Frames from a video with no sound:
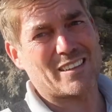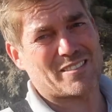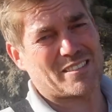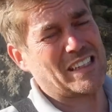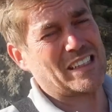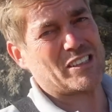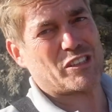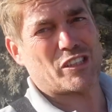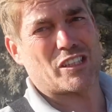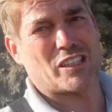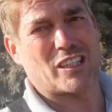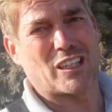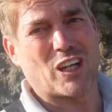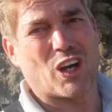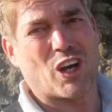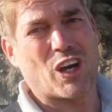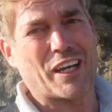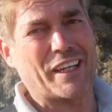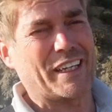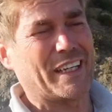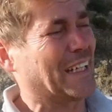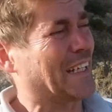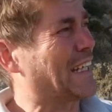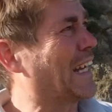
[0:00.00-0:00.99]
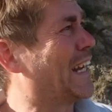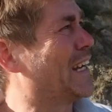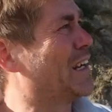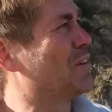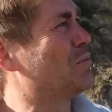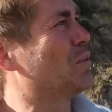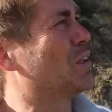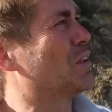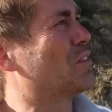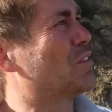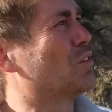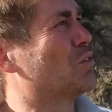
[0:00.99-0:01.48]
It's actually the line that
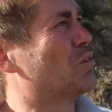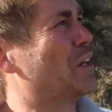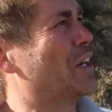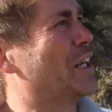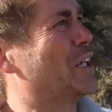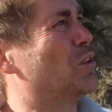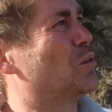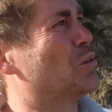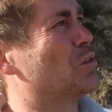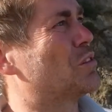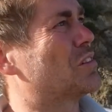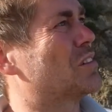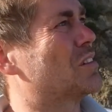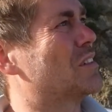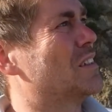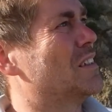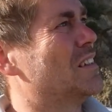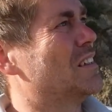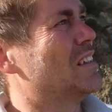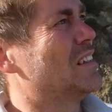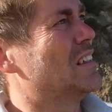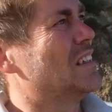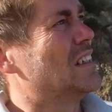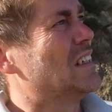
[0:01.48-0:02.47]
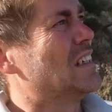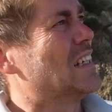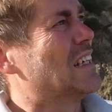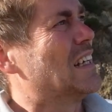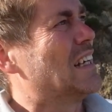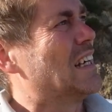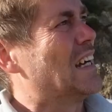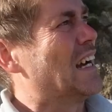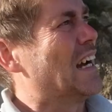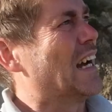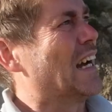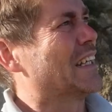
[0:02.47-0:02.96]
came with the reels,
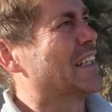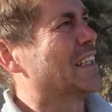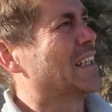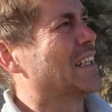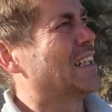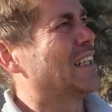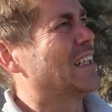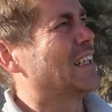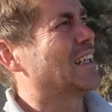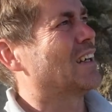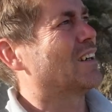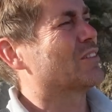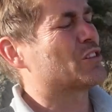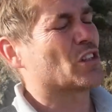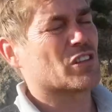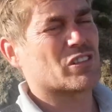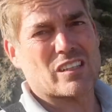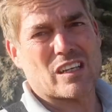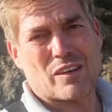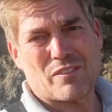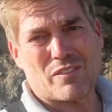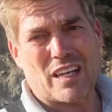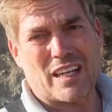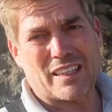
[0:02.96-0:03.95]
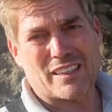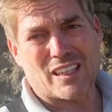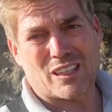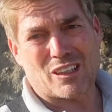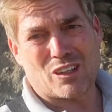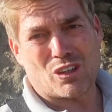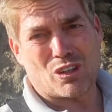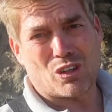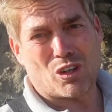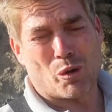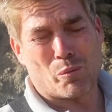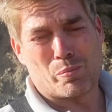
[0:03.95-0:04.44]
and I just haven't had
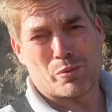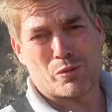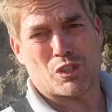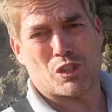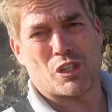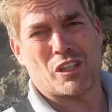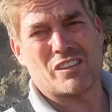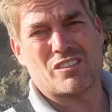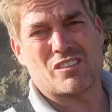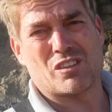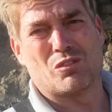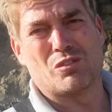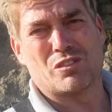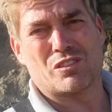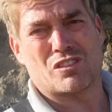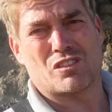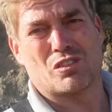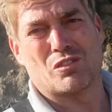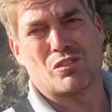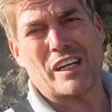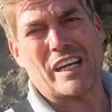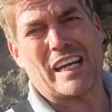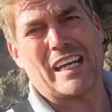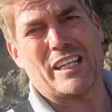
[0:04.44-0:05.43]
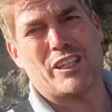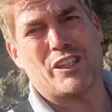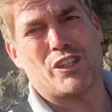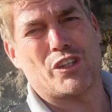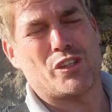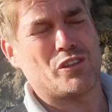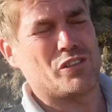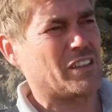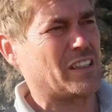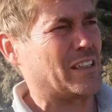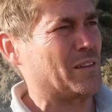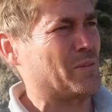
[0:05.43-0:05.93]
the opportunity to really
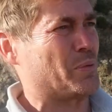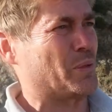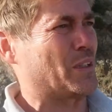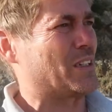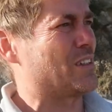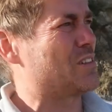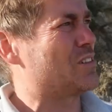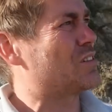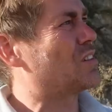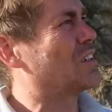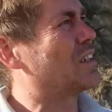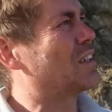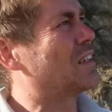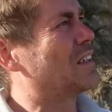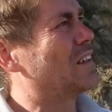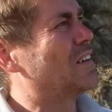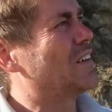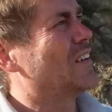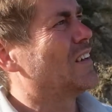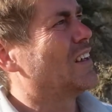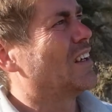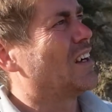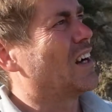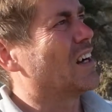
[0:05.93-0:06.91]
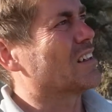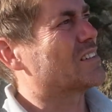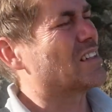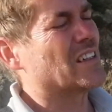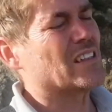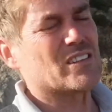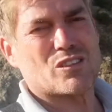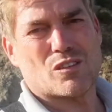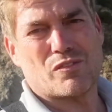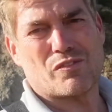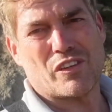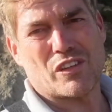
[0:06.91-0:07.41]
use it because I
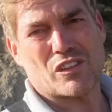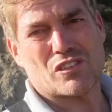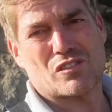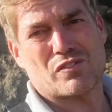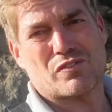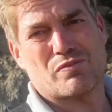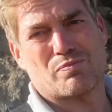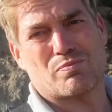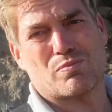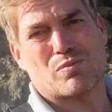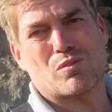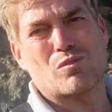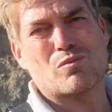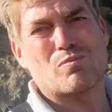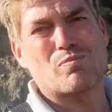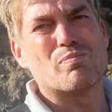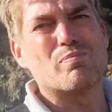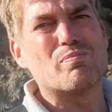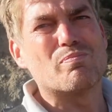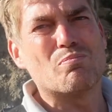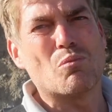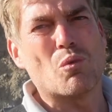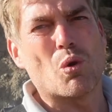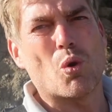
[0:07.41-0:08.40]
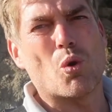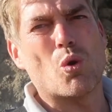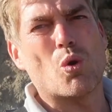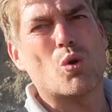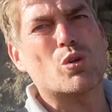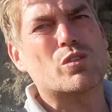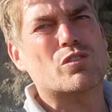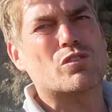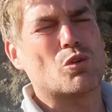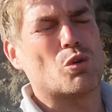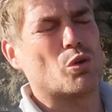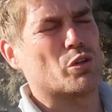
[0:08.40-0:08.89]
tend to fish
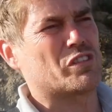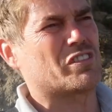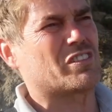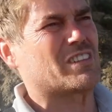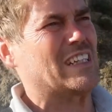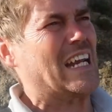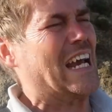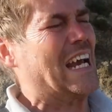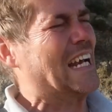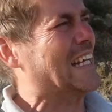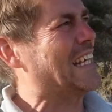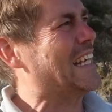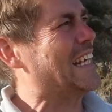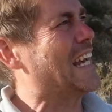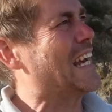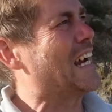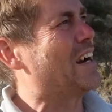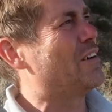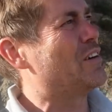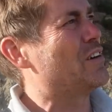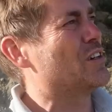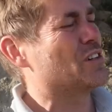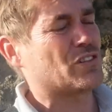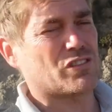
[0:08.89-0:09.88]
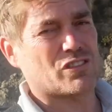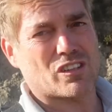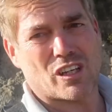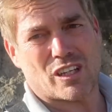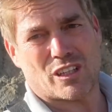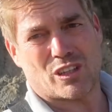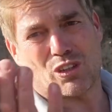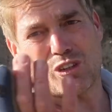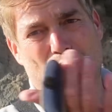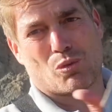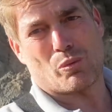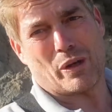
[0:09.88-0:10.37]
more sort of snaggy areas.
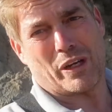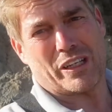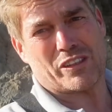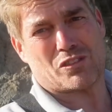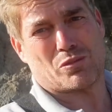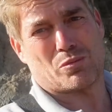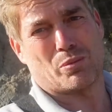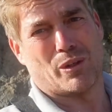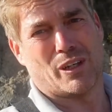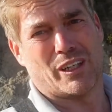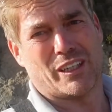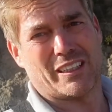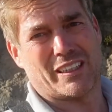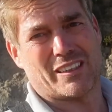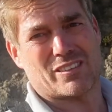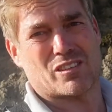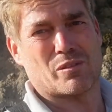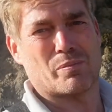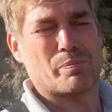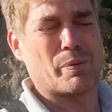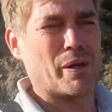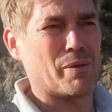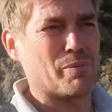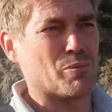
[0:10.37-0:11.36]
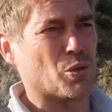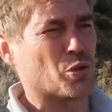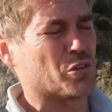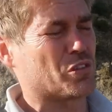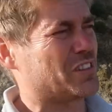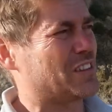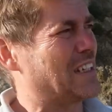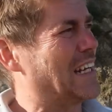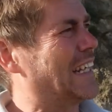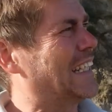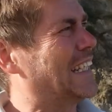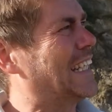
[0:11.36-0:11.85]
Certainly on the West Wight, it's a bit more
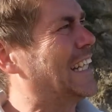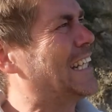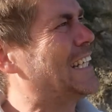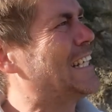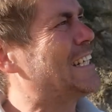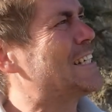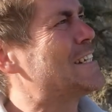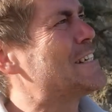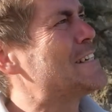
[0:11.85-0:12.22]
snaggy.